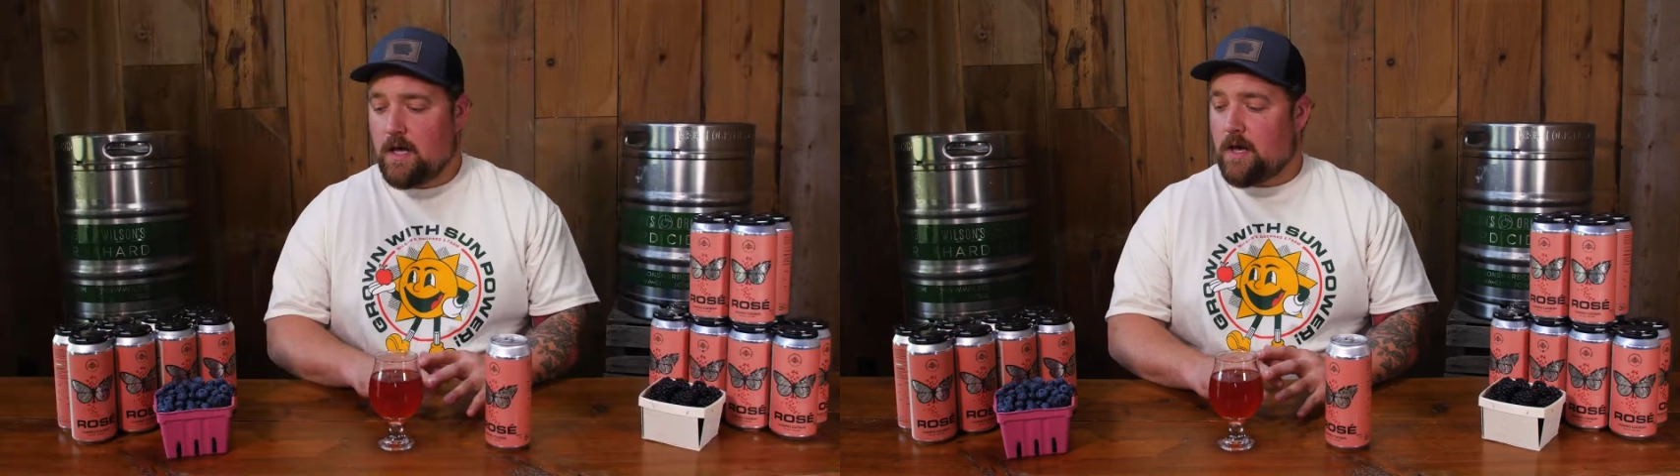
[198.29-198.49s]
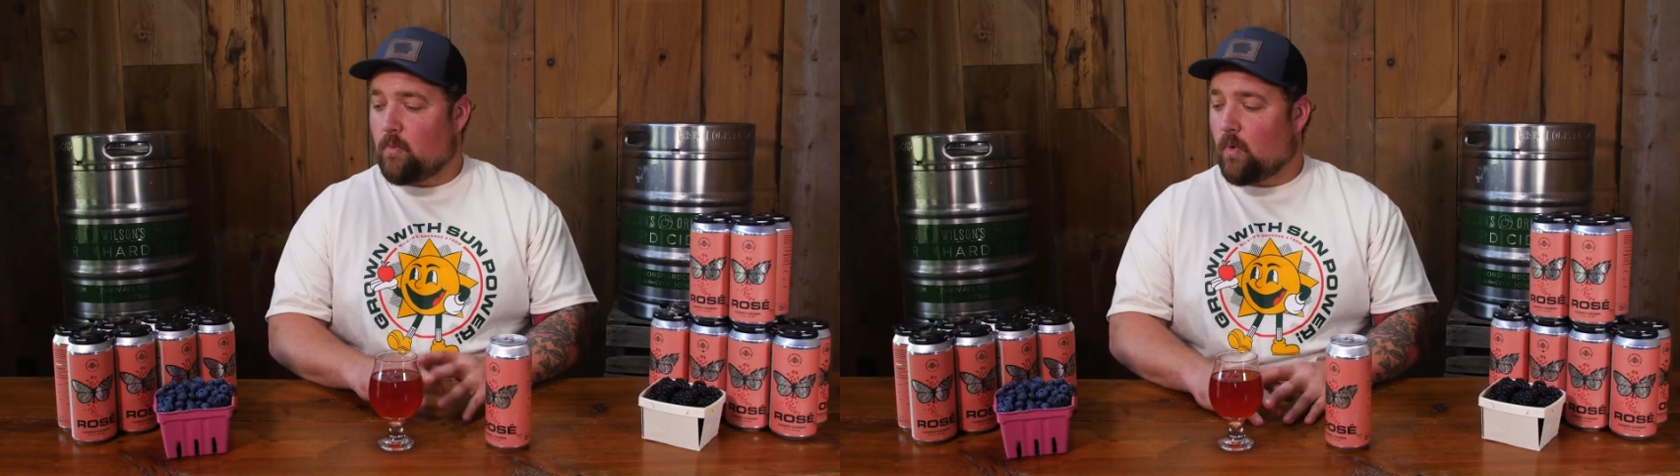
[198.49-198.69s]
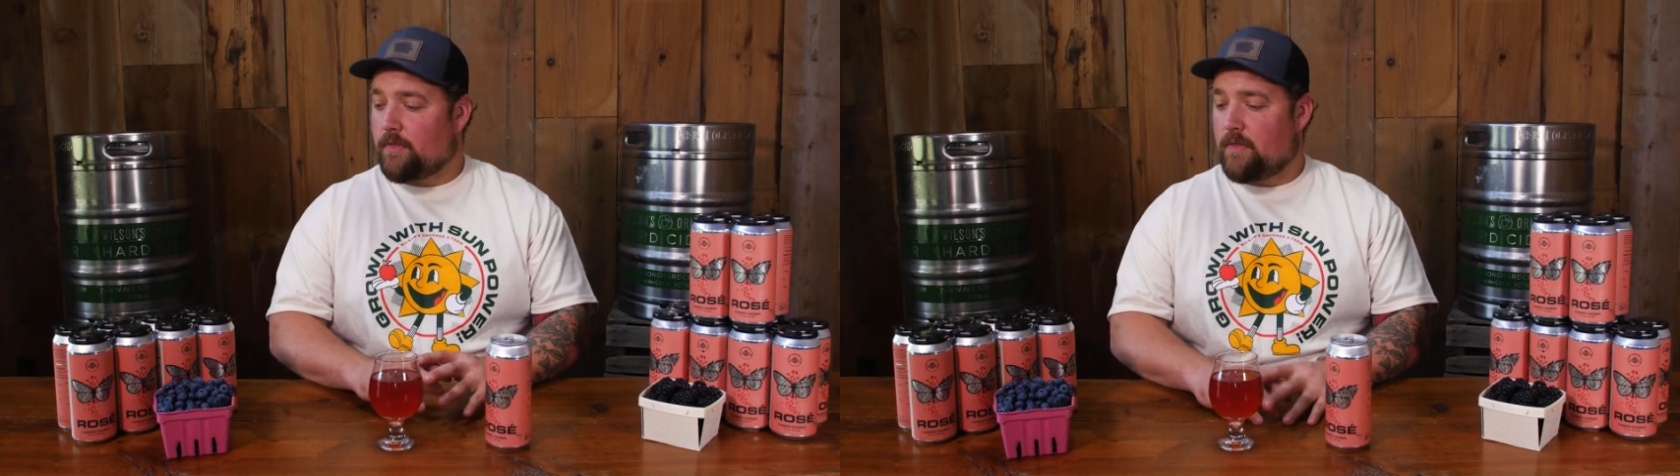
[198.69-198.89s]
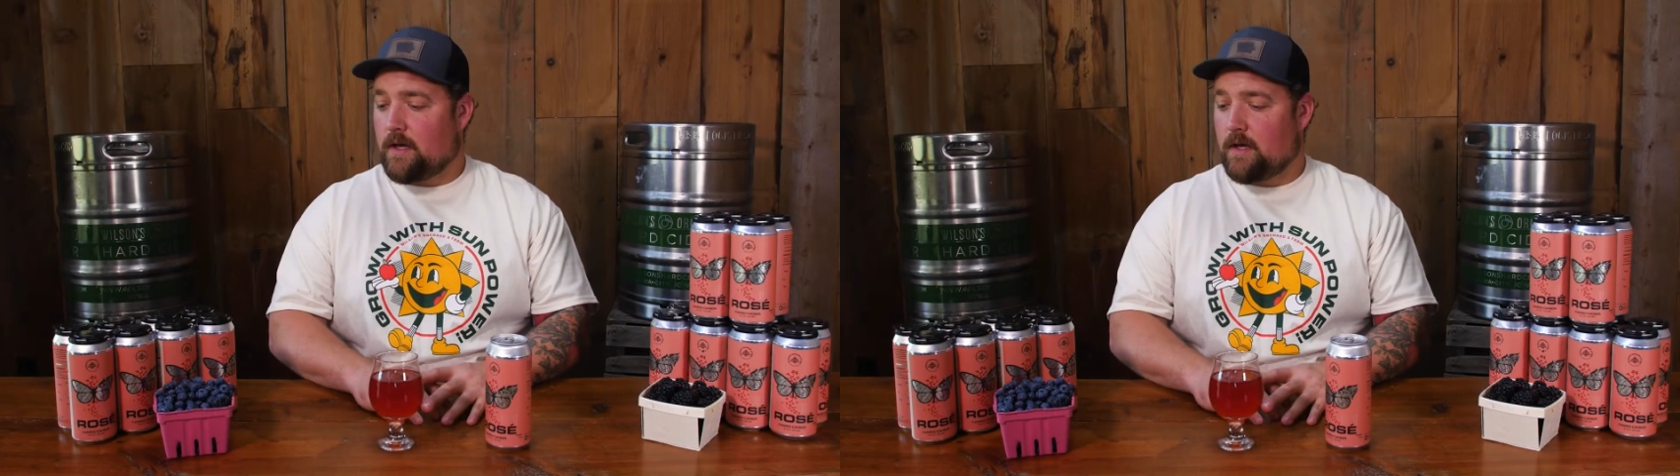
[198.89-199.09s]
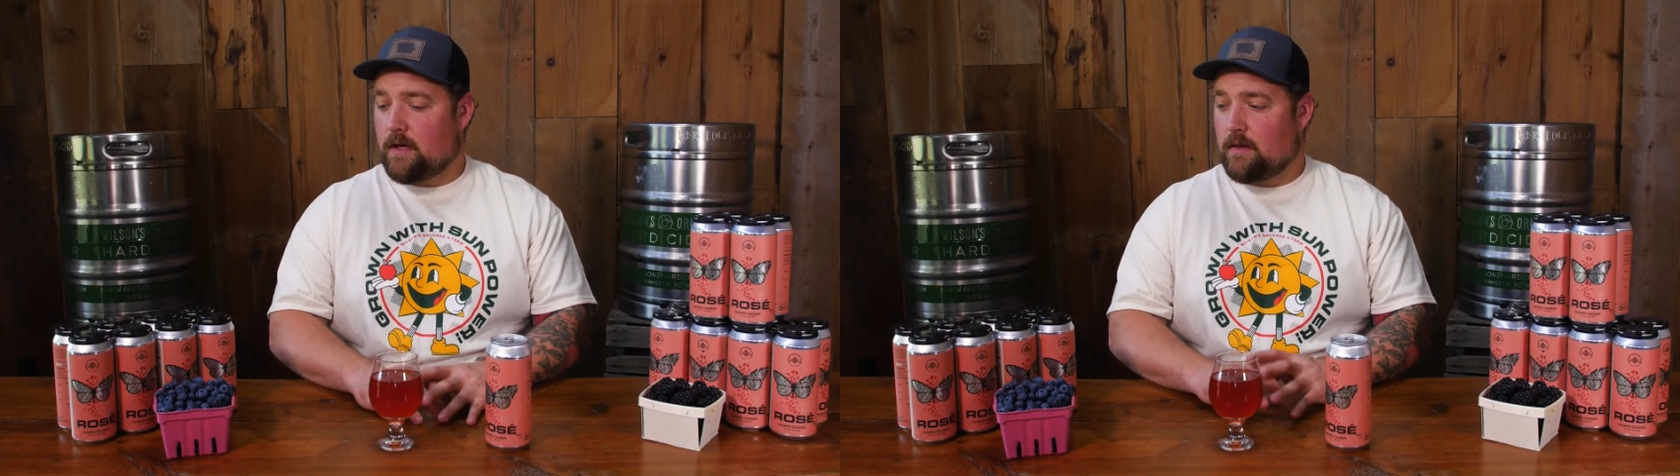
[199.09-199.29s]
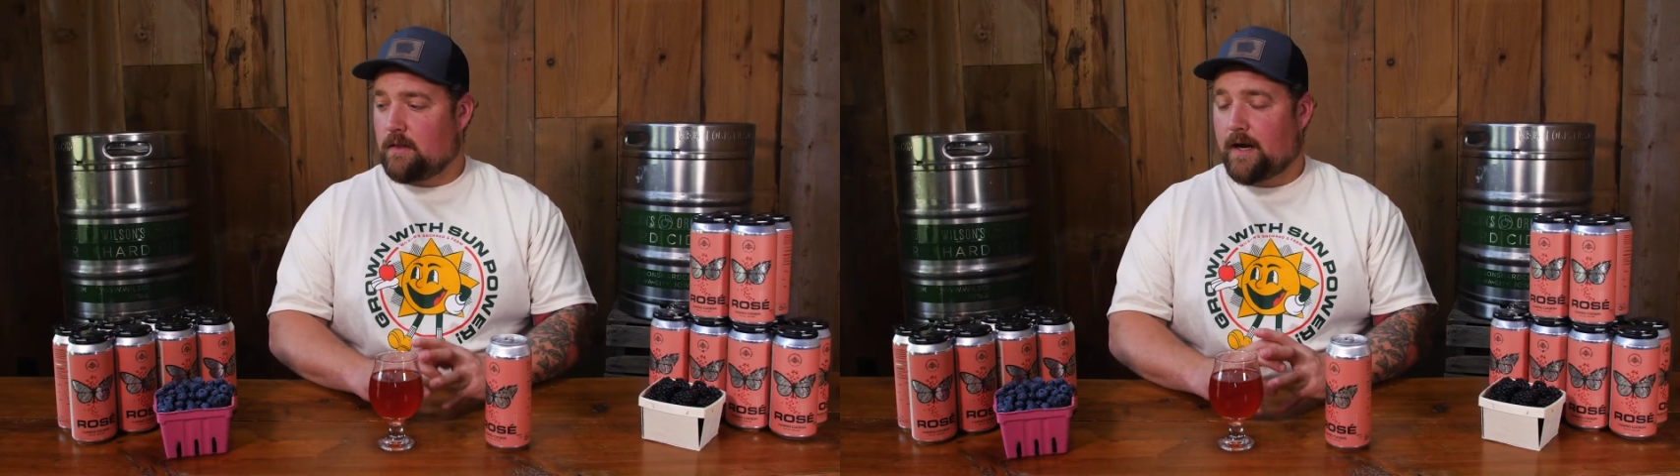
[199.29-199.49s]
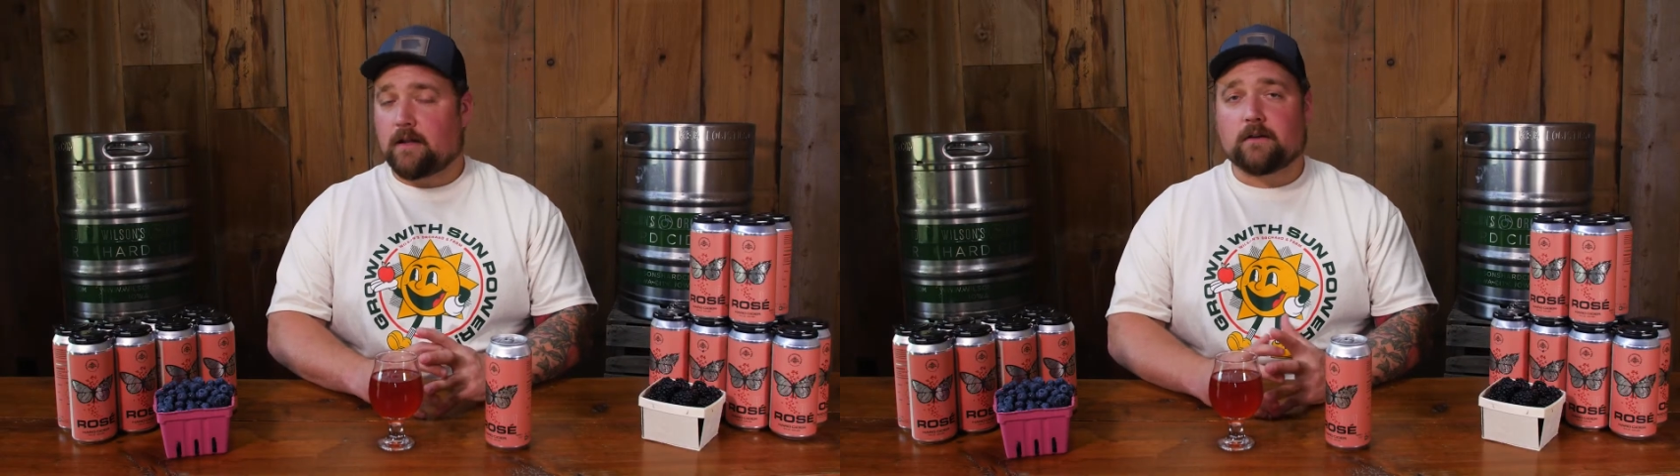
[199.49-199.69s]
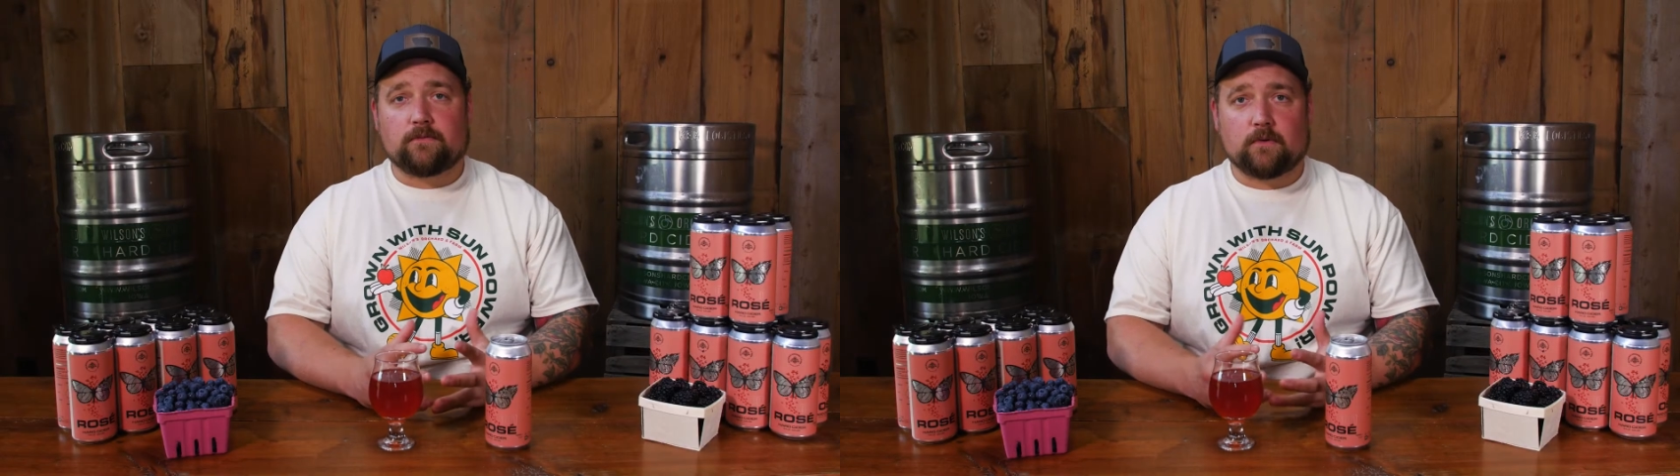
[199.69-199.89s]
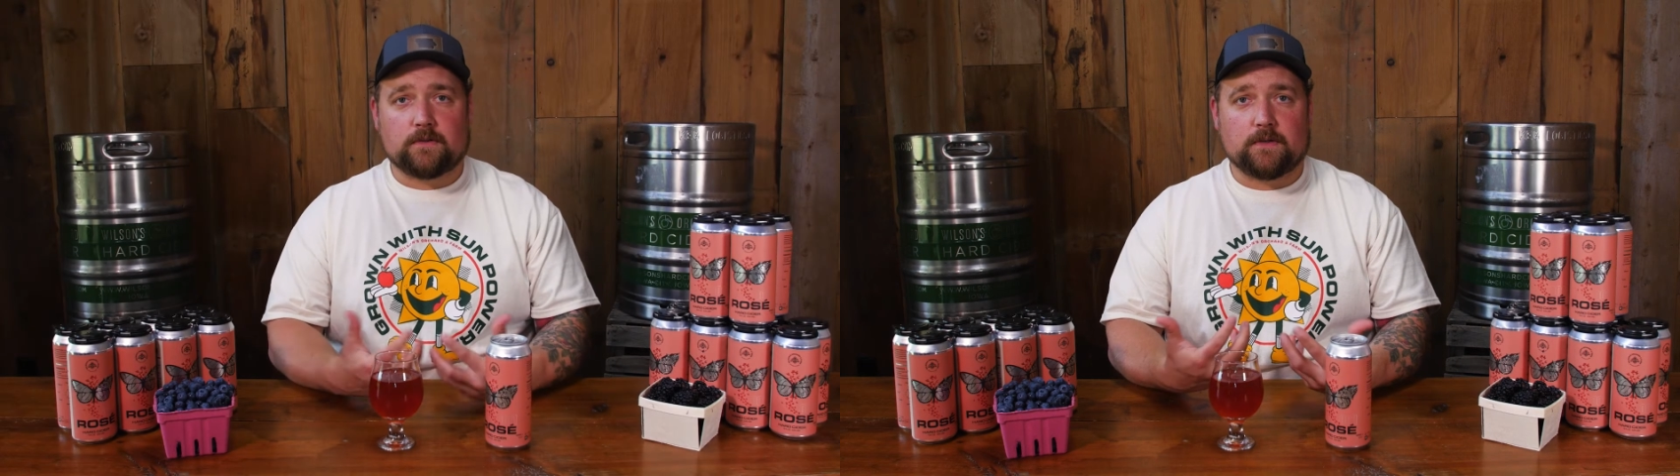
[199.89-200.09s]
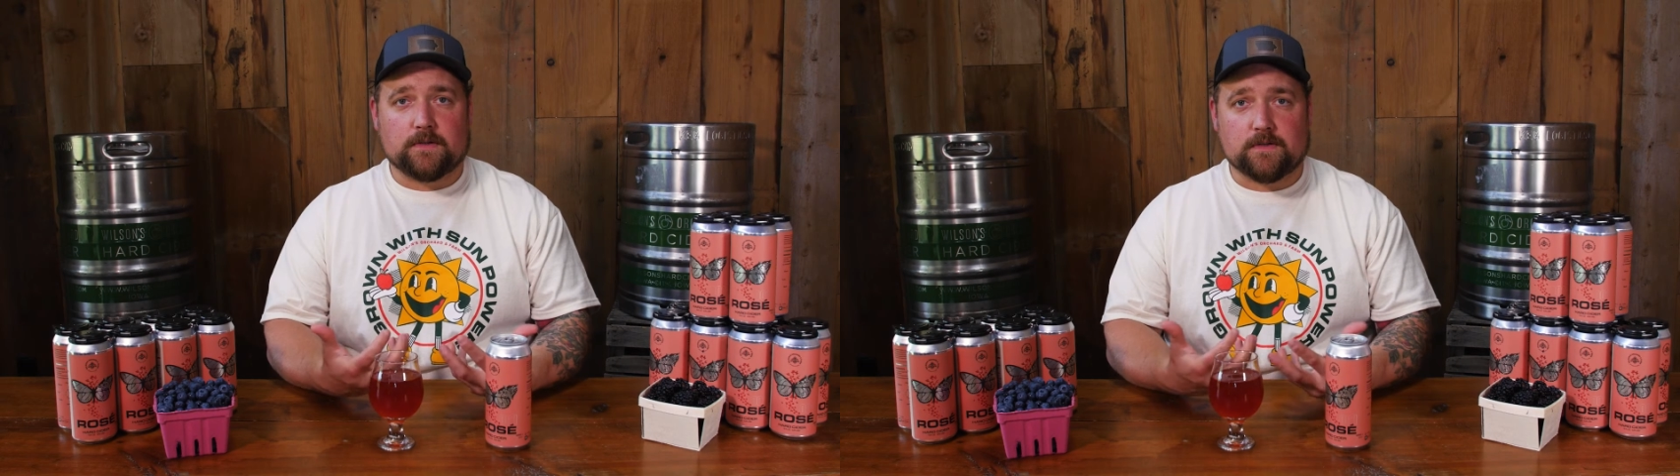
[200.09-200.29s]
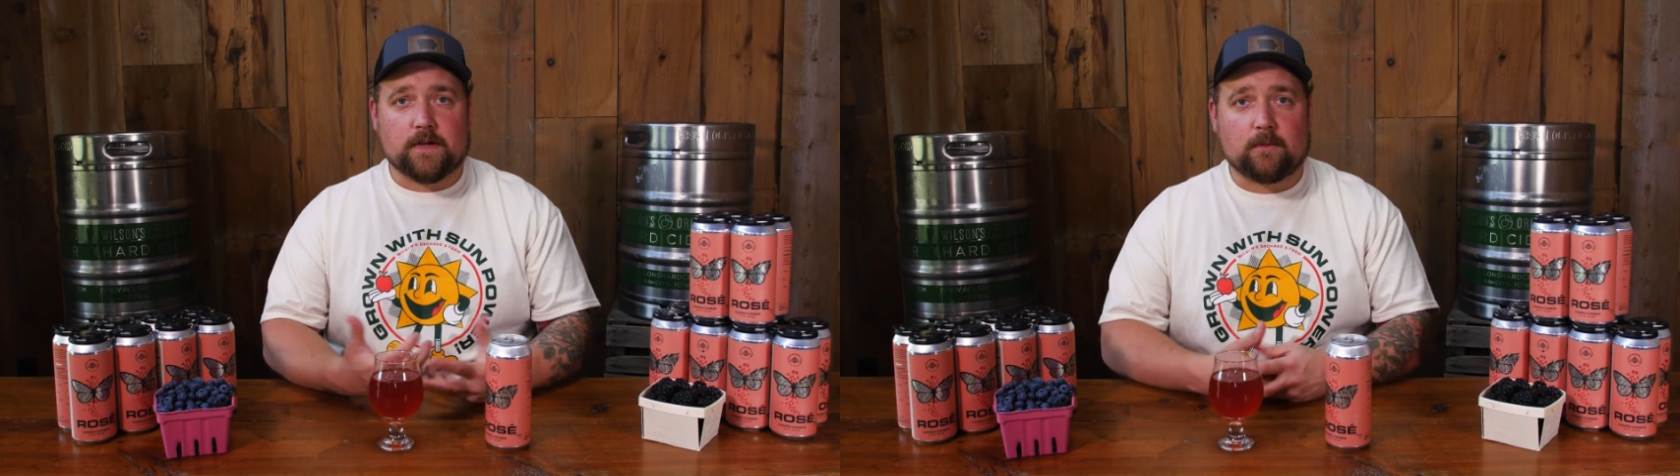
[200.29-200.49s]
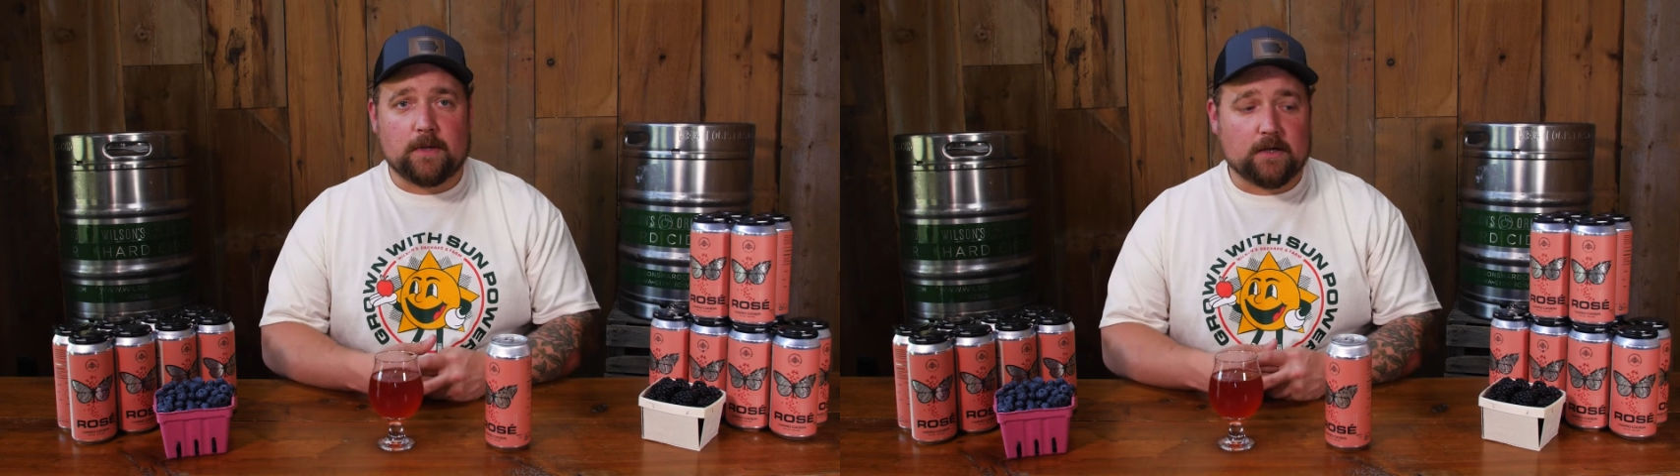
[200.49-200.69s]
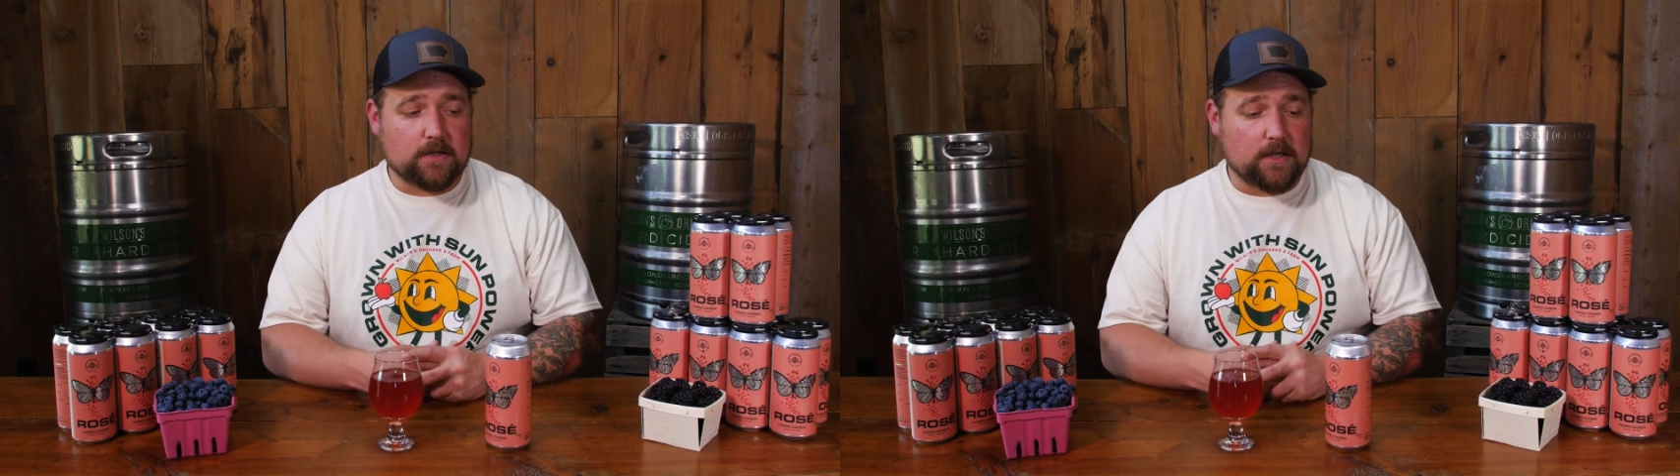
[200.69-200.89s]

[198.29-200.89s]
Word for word: And one thing that I look forward to as a cider maker